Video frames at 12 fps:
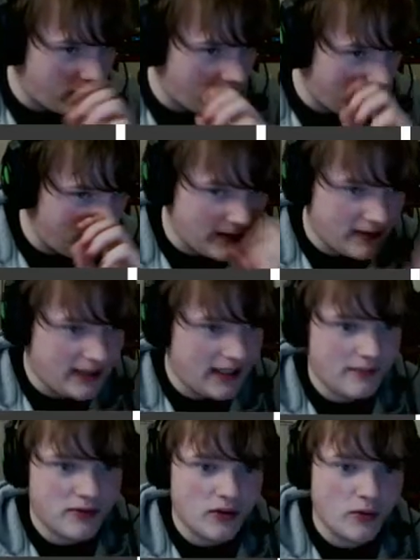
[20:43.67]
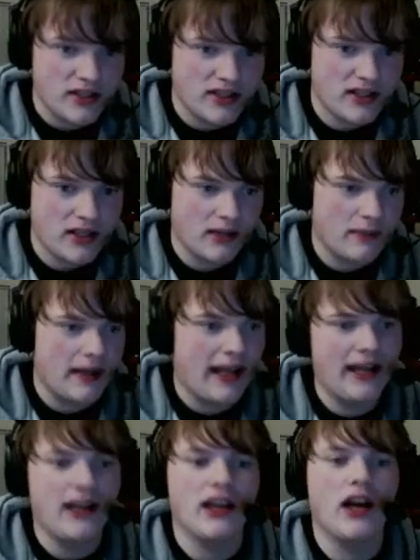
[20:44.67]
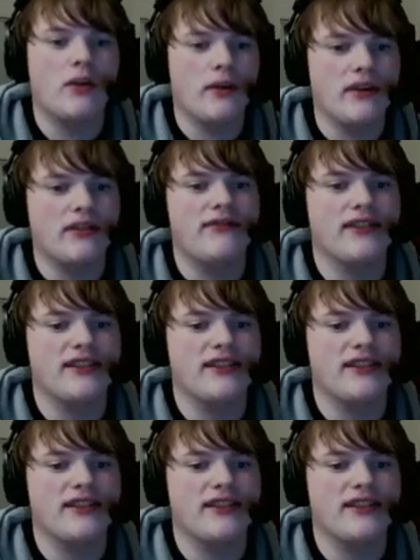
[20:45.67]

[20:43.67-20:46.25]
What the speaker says: one of the taps always stuck, but I hadn't got around to